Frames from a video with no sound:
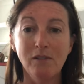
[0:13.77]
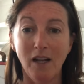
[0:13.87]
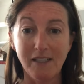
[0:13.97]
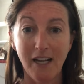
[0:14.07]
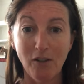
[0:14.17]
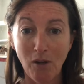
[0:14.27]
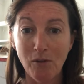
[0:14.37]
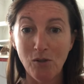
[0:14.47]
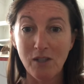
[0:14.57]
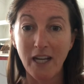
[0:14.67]
I'll tell you our
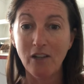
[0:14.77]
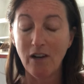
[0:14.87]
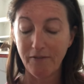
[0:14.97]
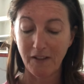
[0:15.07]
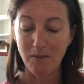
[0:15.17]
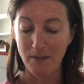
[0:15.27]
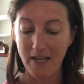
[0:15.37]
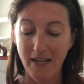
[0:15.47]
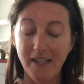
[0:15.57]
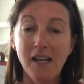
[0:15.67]
new digraph in a
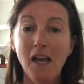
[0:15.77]
minute,